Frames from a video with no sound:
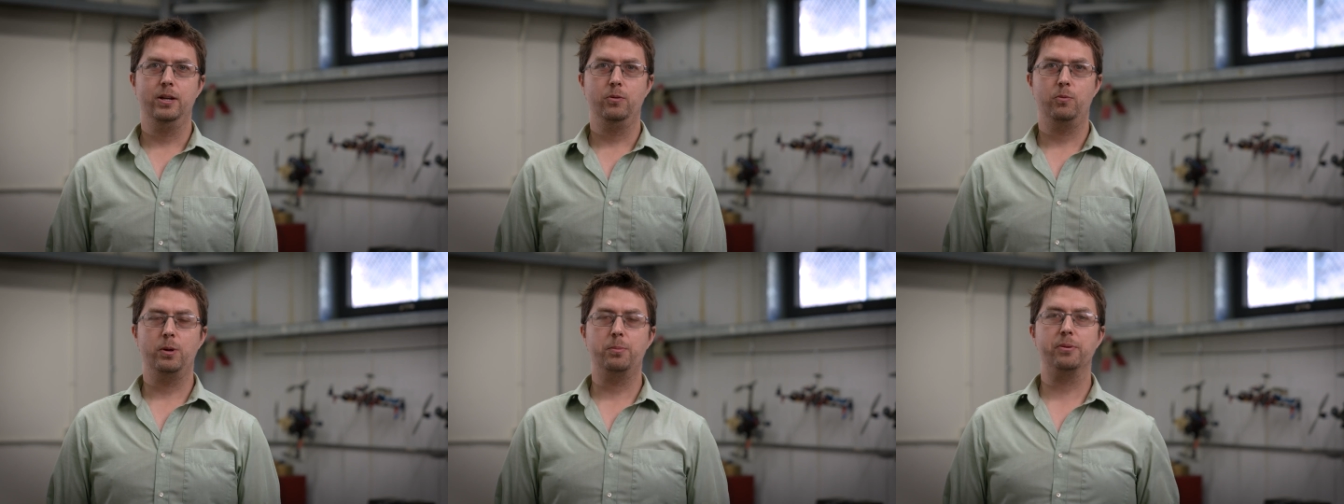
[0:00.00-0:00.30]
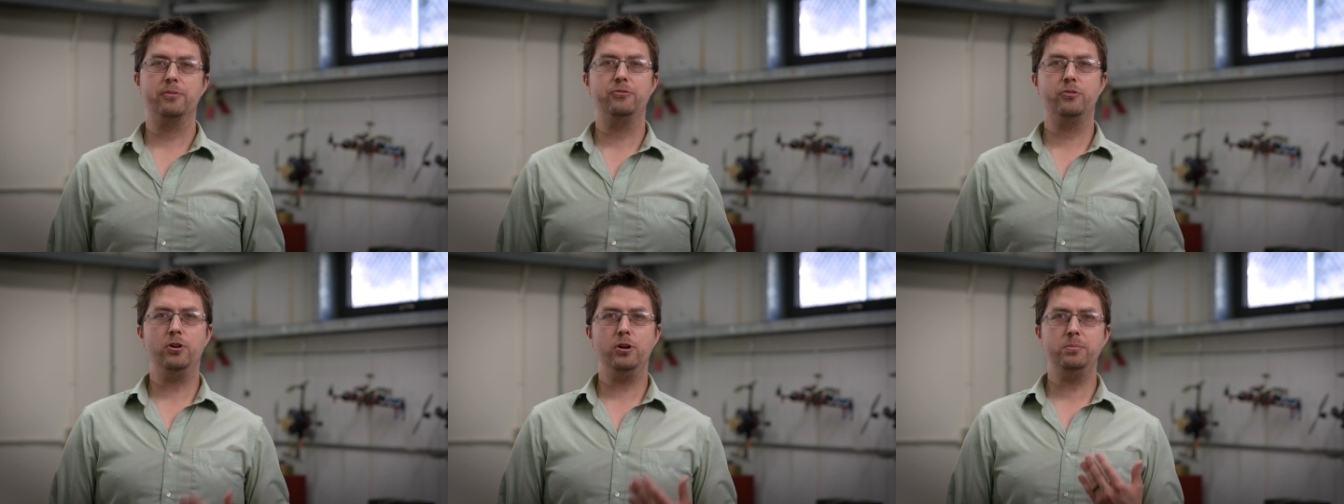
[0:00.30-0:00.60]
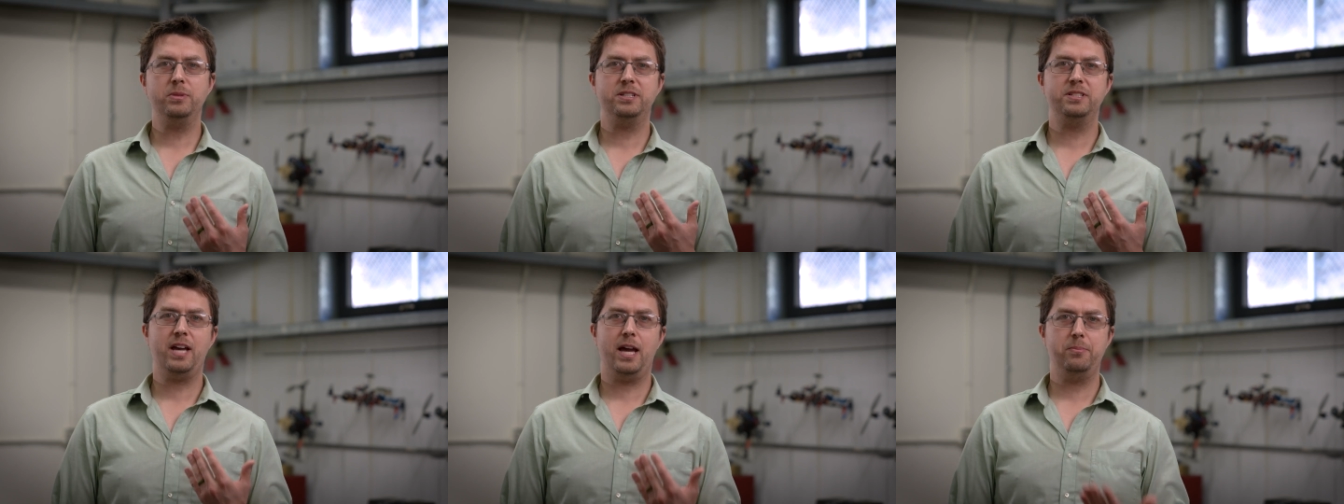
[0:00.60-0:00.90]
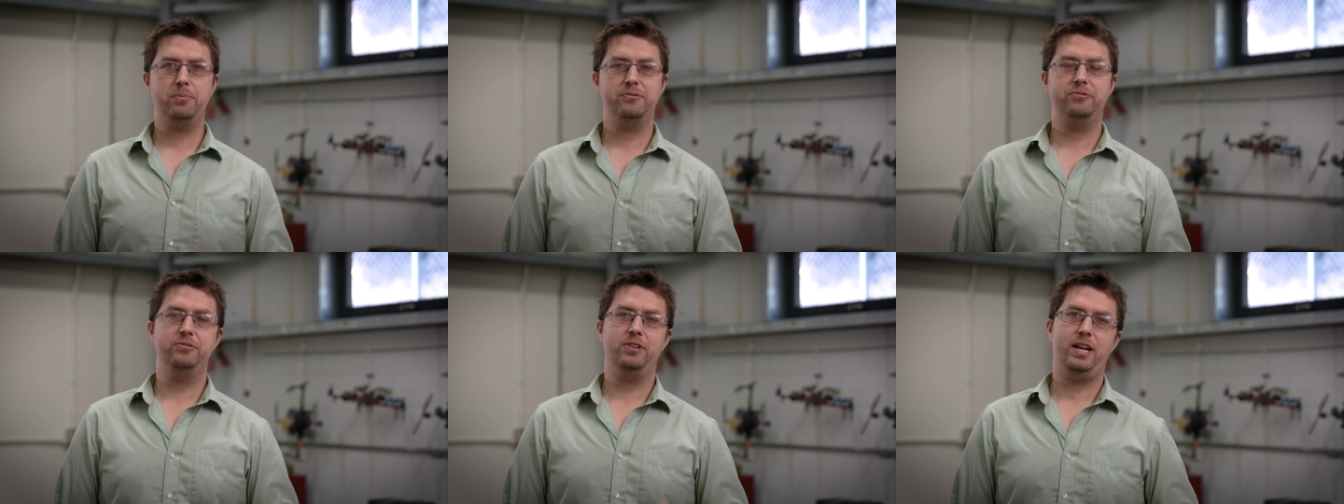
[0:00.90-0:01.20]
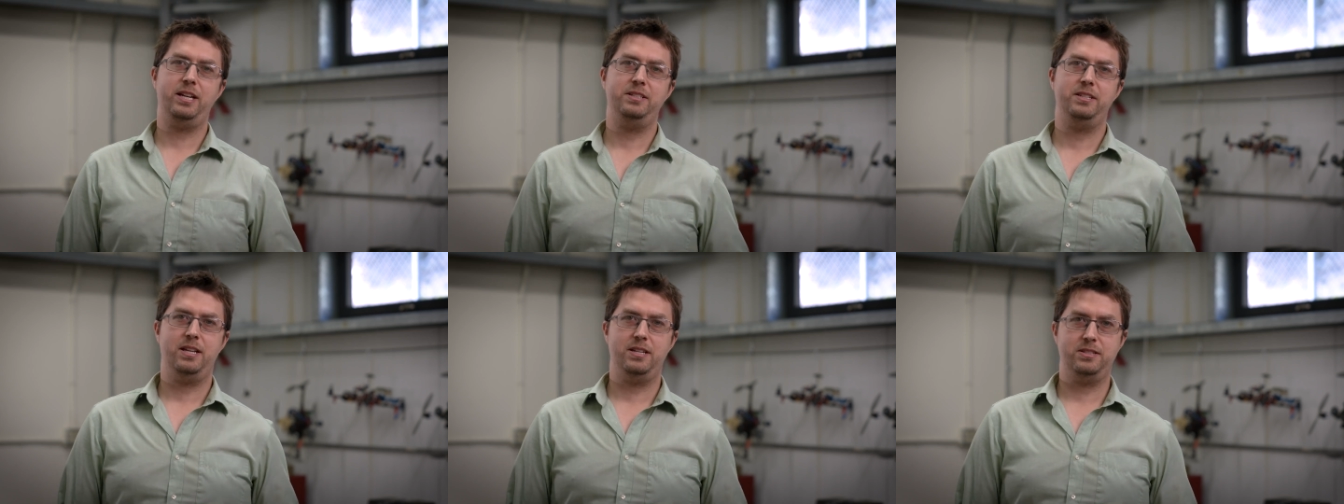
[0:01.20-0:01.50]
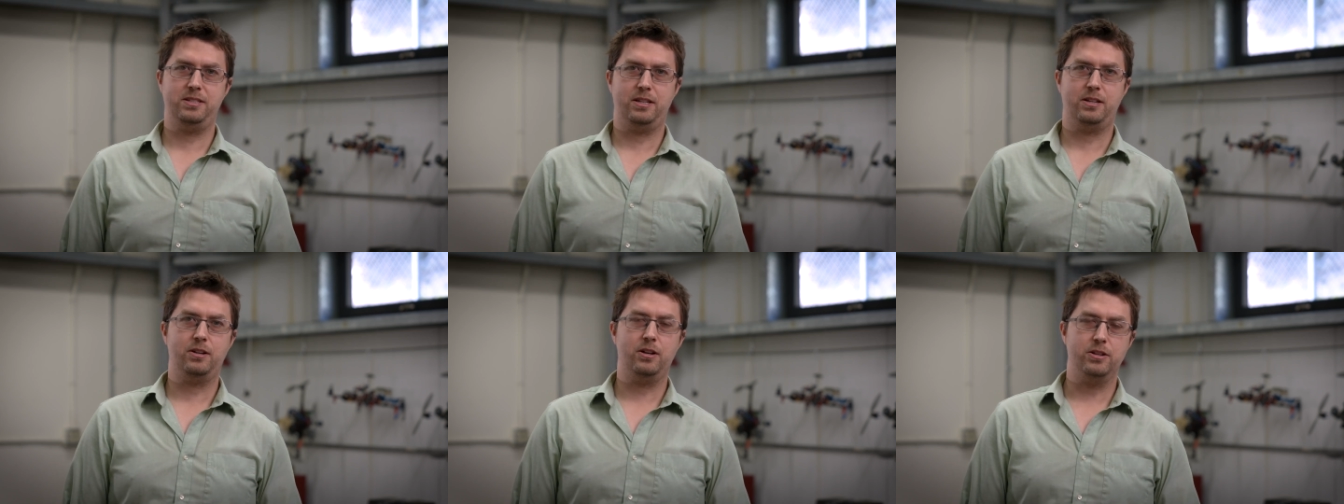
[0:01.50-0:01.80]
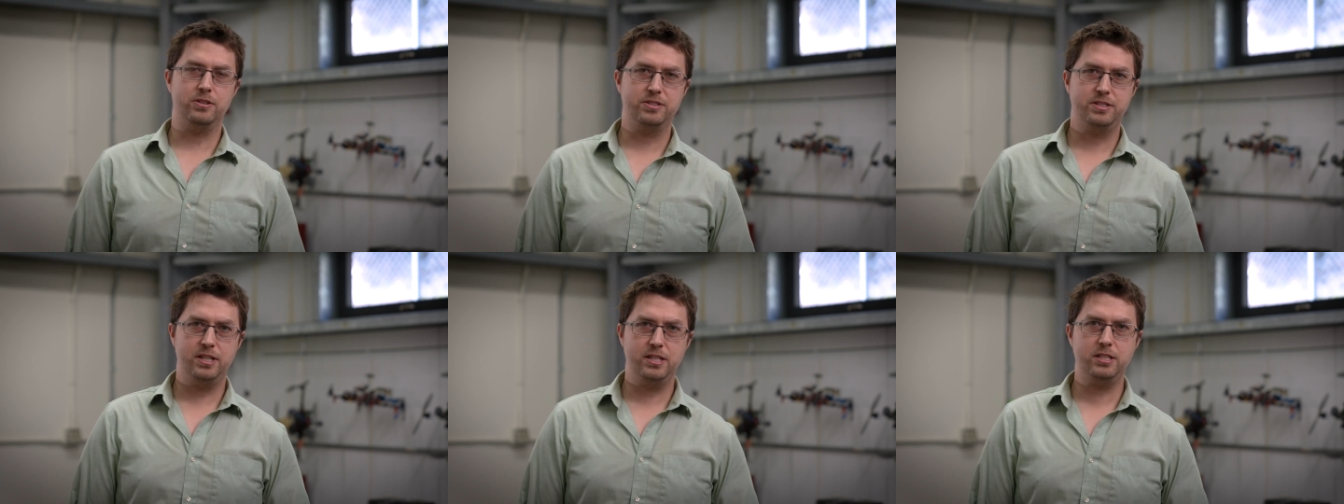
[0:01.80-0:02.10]
We performed a type of flight testing
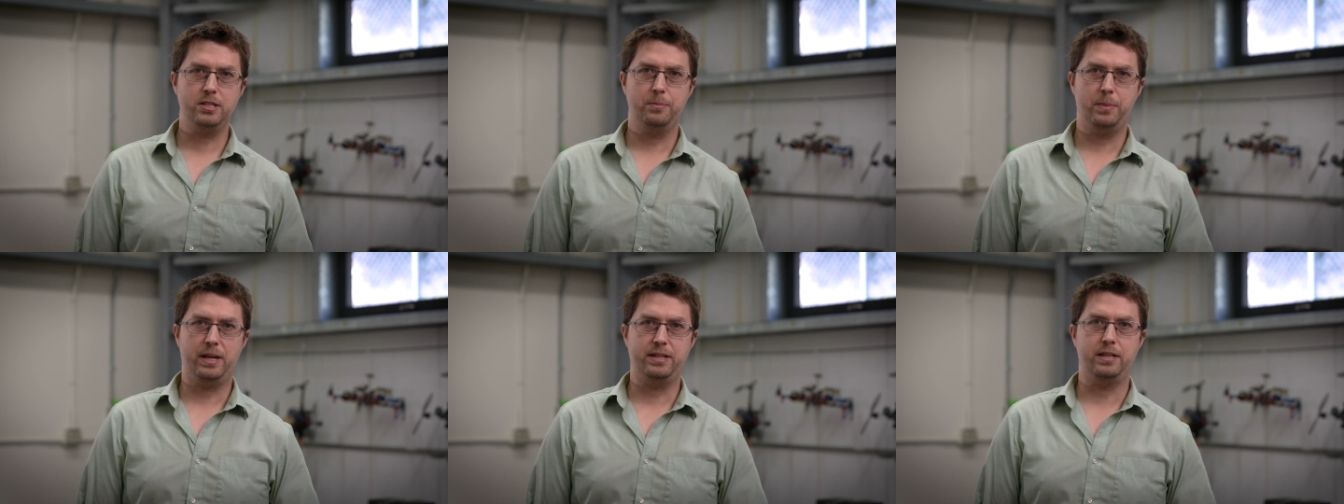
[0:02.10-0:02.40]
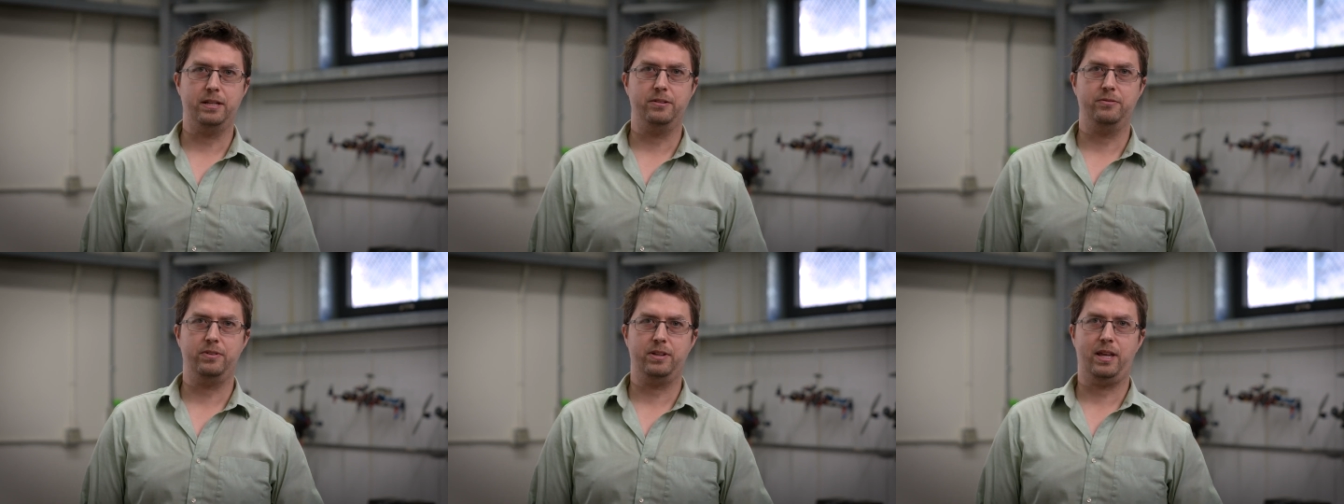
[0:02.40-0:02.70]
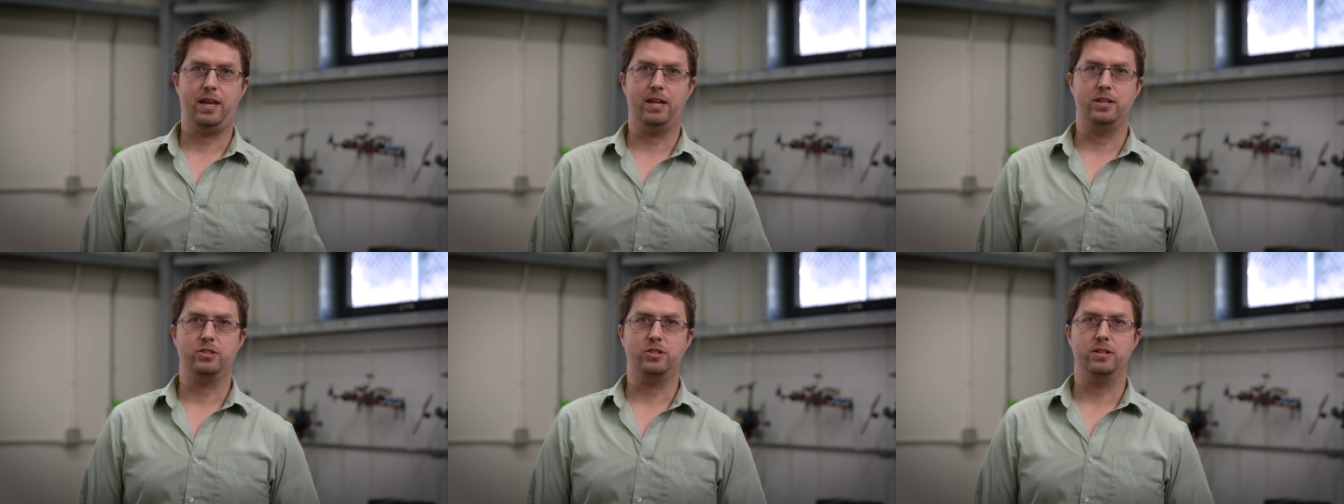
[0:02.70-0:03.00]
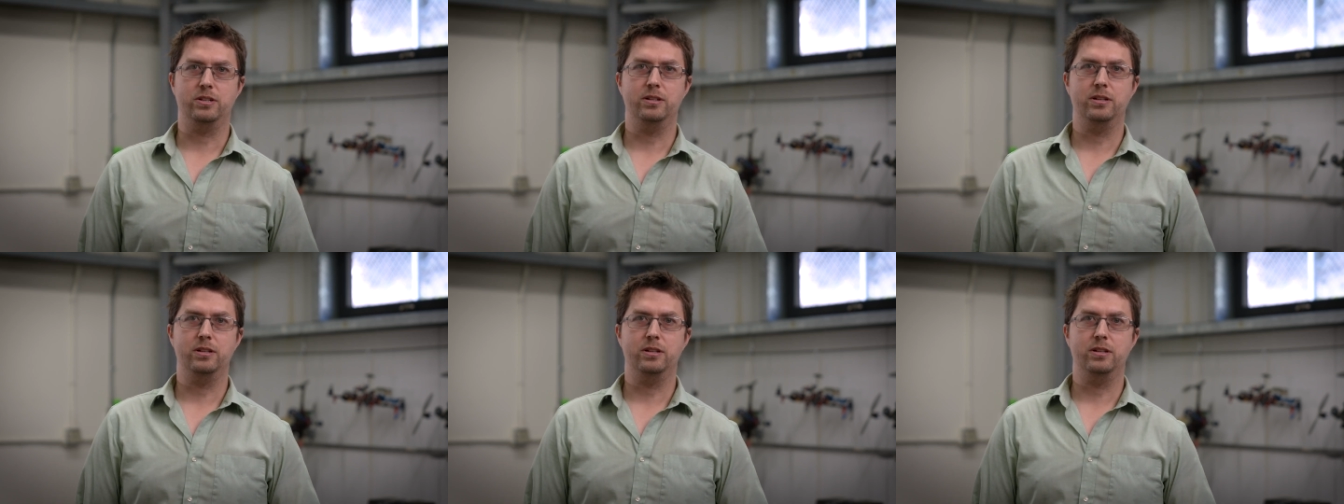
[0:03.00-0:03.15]
called system identification.